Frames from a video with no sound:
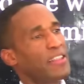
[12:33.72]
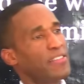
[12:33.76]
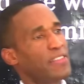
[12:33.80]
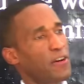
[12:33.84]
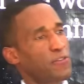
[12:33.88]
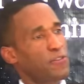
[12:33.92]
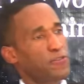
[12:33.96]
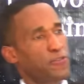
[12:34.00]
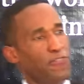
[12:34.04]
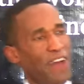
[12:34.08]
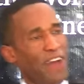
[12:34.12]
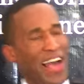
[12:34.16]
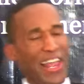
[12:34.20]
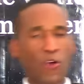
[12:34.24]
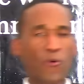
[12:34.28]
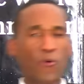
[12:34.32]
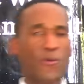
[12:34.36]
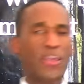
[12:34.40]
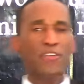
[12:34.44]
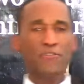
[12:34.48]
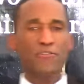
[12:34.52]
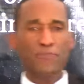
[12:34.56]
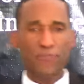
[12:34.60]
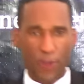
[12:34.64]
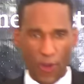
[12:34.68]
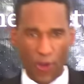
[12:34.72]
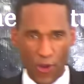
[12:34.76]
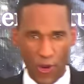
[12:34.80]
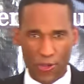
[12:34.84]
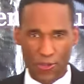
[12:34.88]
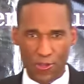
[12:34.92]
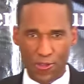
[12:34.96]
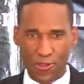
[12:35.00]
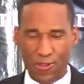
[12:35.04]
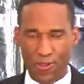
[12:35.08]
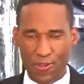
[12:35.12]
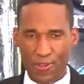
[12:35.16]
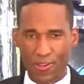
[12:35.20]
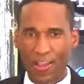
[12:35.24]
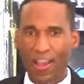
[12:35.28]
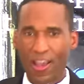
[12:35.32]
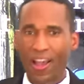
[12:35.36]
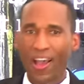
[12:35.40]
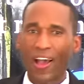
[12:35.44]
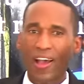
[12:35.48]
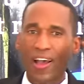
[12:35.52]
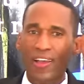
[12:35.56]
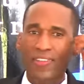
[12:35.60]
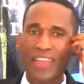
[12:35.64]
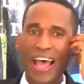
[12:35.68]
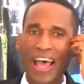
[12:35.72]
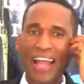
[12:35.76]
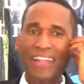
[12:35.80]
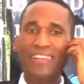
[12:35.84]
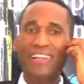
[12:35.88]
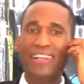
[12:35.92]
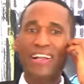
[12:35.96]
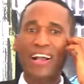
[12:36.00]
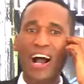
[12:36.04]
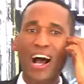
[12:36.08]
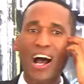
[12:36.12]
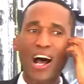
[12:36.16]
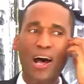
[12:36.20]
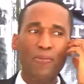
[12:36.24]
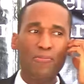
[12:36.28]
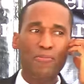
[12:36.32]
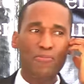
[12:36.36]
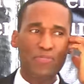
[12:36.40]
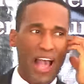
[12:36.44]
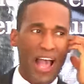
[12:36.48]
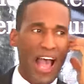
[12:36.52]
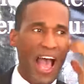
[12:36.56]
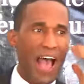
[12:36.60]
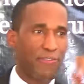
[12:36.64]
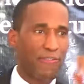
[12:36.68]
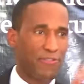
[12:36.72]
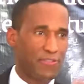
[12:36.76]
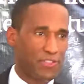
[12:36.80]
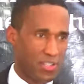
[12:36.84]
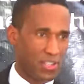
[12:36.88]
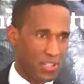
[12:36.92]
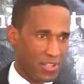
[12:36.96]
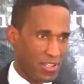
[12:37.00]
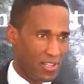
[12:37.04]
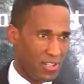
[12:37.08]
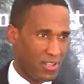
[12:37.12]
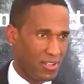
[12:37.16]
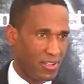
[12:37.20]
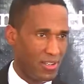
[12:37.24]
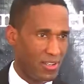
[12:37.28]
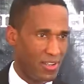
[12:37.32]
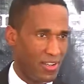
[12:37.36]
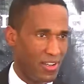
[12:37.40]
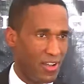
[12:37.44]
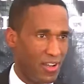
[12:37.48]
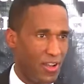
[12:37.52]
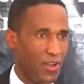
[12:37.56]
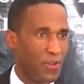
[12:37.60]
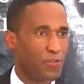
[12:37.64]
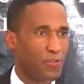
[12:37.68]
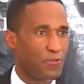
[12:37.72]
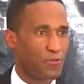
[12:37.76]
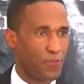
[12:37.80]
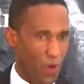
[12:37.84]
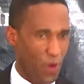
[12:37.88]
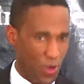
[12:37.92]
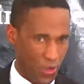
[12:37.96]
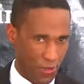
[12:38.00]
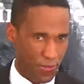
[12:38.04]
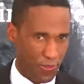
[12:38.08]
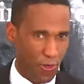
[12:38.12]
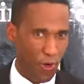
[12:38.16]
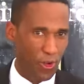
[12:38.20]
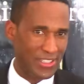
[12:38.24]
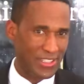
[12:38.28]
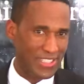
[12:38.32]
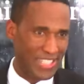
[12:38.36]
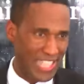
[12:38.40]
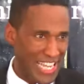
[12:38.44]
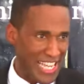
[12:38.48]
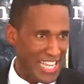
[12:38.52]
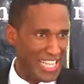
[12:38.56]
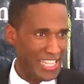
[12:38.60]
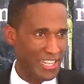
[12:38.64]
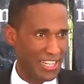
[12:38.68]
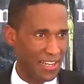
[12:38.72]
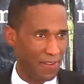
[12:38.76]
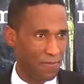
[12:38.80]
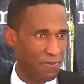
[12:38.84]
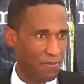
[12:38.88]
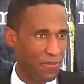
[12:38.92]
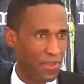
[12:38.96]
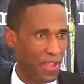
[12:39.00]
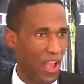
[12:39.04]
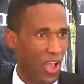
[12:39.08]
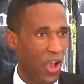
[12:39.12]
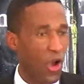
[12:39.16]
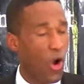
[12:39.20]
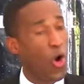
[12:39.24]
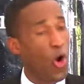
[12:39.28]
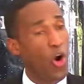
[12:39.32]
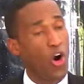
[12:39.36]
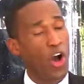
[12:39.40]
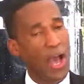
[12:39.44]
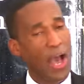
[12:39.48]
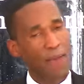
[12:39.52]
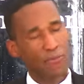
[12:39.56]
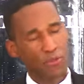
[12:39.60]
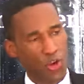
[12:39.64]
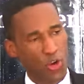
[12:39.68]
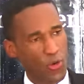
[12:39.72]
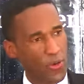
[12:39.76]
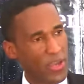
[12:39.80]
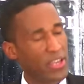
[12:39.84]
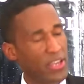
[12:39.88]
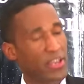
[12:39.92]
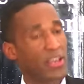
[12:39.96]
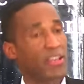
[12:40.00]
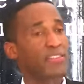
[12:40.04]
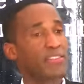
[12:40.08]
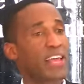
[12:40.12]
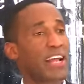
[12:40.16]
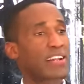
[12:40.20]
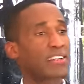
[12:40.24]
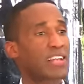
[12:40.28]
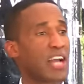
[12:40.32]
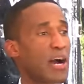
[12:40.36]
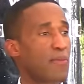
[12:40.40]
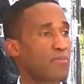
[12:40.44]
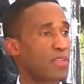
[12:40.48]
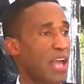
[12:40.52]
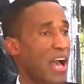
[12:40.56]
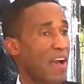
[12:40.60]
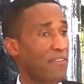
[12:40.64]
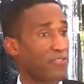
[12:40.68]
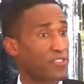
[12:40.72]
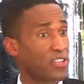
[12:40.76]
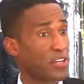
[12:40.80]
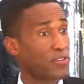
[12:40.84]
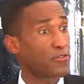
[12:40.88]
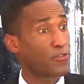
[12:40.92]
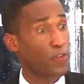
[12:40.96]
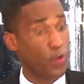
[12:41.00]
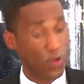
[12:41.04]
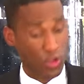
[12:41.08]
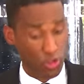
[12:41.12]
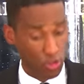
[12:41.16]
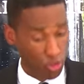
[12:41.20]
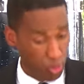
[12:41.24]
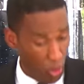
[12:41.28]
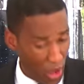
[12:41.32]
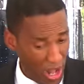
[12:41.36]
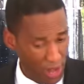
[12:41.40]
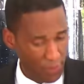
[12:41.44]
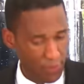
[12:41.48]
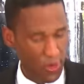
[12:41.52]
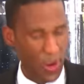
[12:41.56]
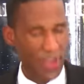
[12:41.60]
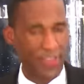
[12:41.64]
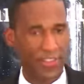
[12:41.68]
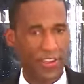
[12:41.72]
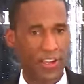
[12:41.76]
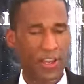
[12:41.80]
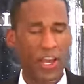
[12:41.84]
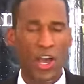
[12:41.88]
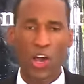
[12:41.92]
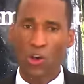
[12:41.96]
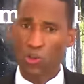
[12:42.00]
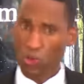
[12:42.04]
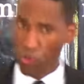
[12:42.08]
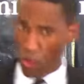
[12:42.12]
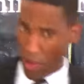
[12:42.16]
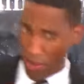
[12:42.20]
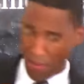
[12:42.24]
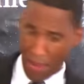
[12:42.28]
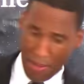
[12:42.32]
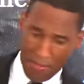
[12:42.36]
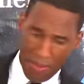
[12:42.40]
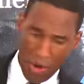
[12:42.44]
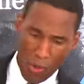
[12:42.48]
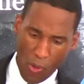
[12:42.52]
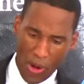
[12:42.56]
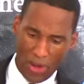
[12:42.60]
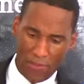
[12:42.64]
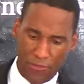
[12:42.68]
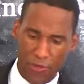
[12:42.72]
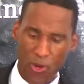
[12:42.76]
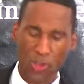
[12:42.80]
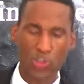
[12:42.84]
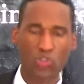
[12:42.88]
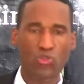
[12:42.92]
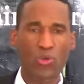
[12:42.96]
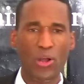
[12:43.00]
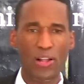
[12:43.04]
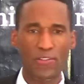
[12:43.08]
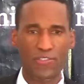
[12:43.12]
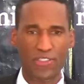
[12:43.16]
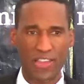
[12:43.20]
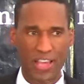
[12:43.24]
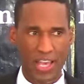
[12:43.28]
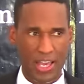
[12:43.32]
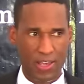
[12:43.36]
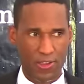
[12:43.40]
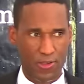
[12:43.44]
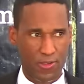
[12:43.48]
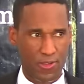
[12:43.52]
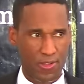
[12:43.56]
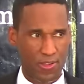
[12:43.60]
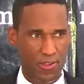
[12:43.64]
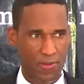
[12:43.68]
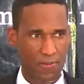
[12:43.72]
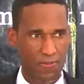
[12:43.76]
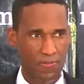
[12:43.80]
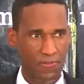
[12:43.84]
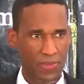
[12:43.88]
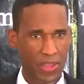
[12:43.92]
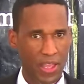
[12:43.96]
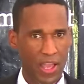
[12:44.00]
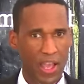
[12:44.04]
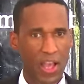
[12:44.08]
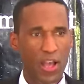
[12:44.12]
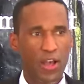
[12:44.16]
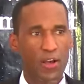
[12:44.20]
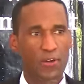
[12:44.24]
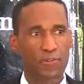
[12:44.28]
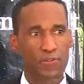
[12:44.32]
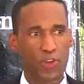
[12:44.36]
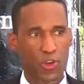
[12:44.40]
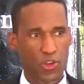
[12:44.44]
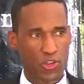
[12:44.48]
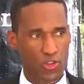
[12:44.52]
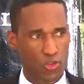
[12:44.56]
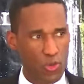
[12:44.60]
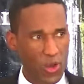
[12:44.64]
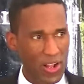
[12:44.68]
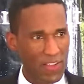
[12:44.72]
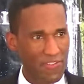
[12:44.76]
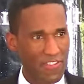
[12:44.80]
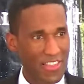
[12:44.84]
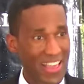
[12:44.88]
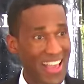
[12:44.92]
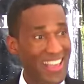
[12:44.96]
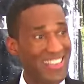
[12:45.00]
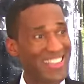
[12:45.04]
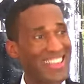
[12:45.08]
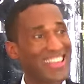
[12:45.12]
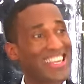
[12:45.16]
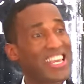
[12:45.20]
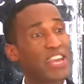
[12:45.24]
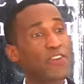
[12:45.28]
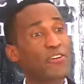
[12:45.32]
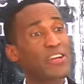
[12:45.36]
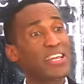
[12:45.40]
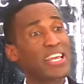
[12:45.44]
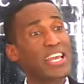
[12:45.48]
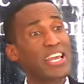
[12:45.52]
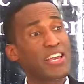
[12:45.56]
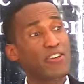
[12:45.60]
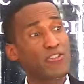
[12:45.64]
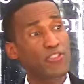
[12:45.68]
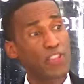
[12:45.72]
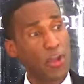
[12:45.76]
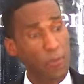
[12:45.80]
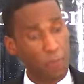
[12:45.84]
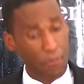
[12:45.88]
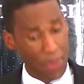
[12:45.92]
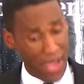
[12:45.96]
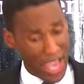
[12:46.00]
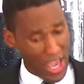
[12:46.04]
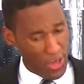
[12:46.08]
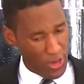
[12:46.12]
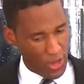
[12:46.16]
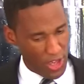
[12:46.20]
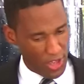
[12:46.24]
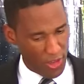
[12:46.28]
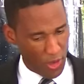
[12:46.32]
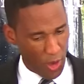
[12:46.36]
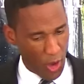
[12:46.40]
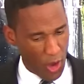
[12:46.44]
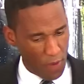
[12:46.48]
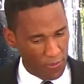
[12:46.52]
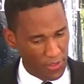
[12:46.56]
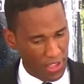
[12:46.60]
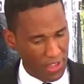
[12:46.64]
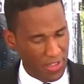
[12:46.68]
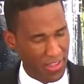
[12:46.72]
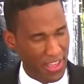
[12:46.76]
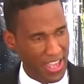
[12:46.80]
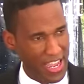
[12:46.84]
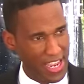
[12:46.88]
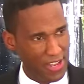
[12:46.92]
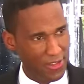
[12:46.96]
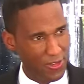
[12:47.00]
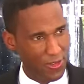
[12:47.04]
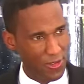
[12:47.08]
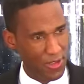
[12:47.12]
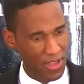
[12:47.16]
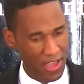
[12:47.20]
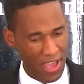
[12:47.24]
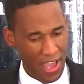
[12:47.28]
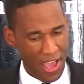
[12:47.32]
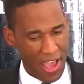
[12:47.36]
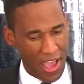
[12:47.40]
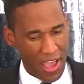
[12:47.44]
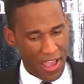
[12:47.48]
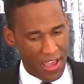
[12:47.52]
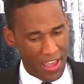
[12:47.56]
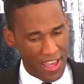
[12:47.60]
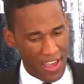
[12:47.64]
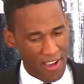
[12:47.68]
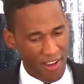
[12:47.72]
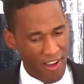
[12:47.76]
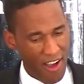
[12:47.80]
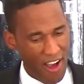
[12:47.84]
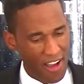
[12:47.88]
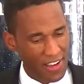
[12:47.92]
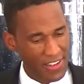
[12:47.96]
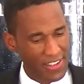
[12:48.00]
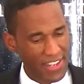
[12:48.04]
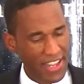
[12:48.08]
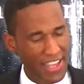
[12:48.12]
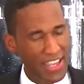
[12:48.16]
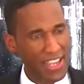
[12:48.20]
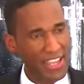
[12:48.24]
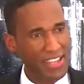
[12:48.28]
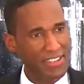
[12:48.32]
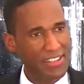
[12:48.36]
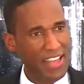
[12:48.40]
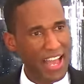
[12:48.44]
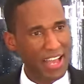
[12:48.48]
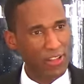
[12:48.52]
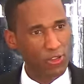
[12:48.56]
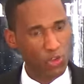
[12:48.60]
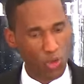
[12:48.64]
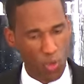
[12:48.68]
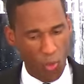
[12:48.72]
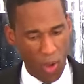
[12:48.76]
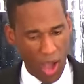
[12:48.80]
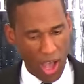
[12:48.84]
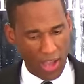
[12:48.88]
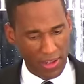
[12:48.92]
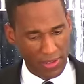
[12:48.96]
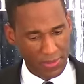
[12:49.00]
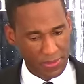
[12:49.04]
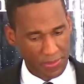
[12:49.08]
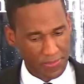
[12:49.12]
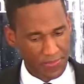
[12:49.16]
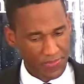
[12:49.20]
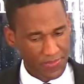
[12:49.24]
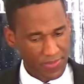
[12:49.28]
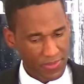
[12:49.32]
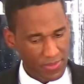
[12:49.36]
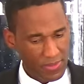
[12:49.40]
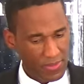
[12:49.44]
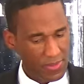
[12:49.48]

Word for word: the following verse that comes after verse 14. Oh, I'm sorry. That comes after verse 12, rather. Remember what verse 12 says. Verse 12 says, Here is the patience of the saints. Here are they that do what?